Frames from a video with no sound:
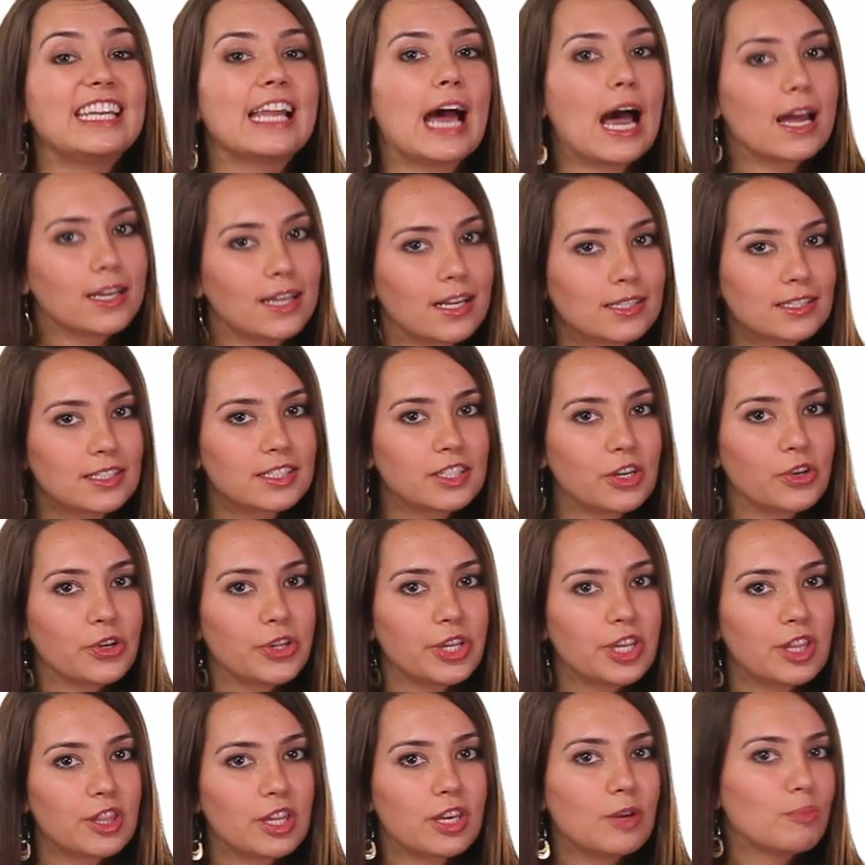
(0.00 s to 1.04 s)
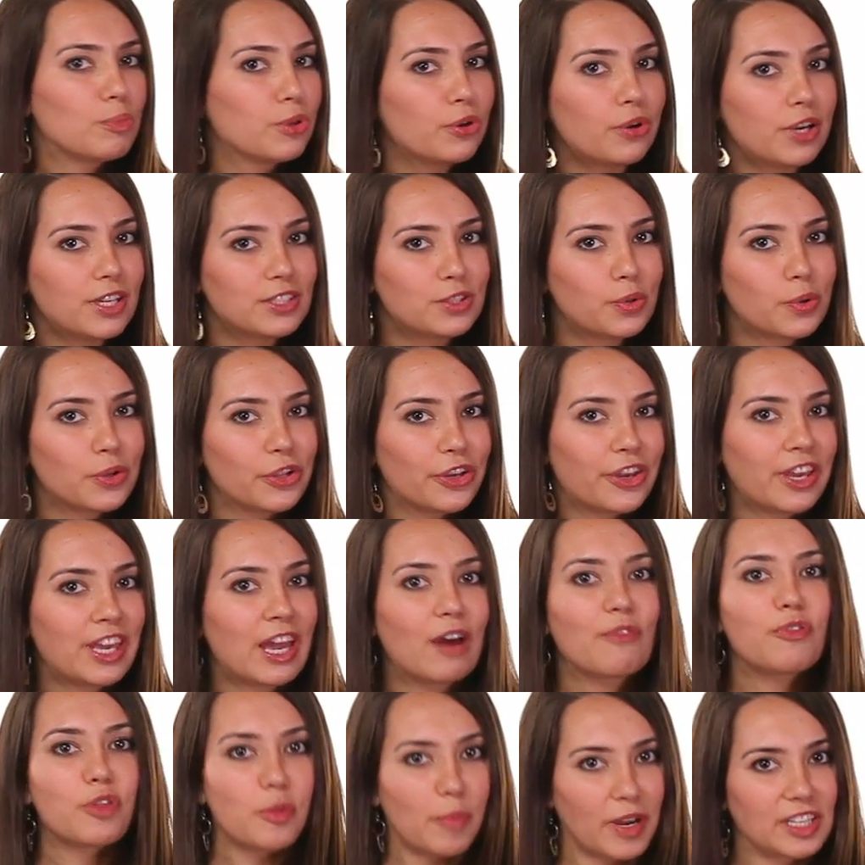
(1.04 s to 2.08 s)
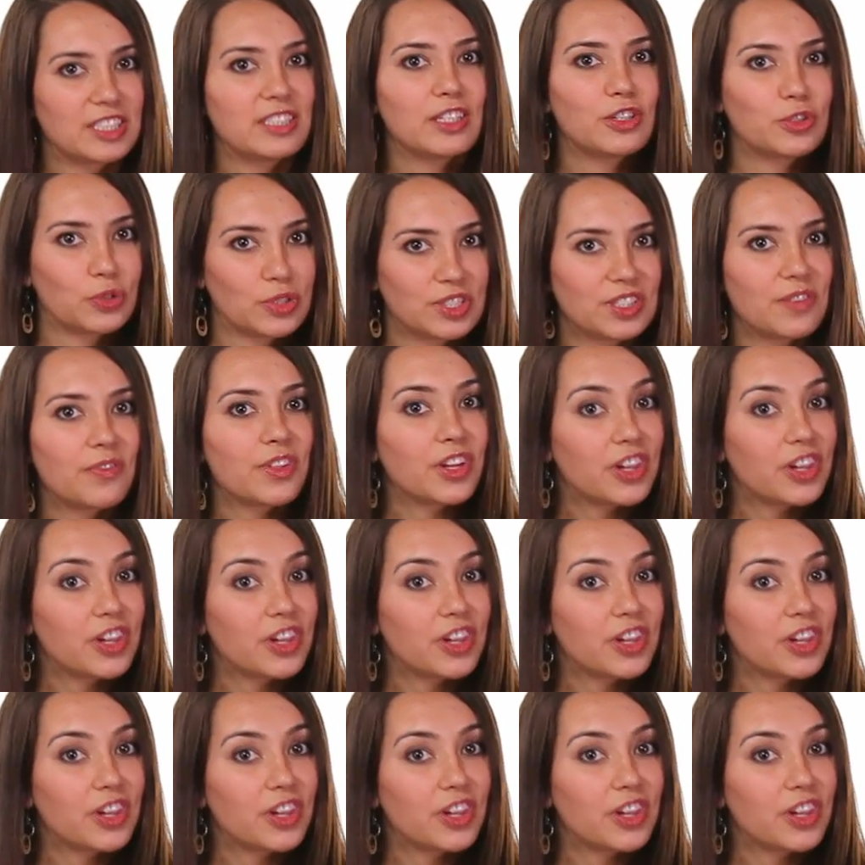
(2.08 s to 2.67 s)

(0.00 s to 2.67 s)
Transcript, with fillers: not necessarily the employees who are looking out for the best interests of the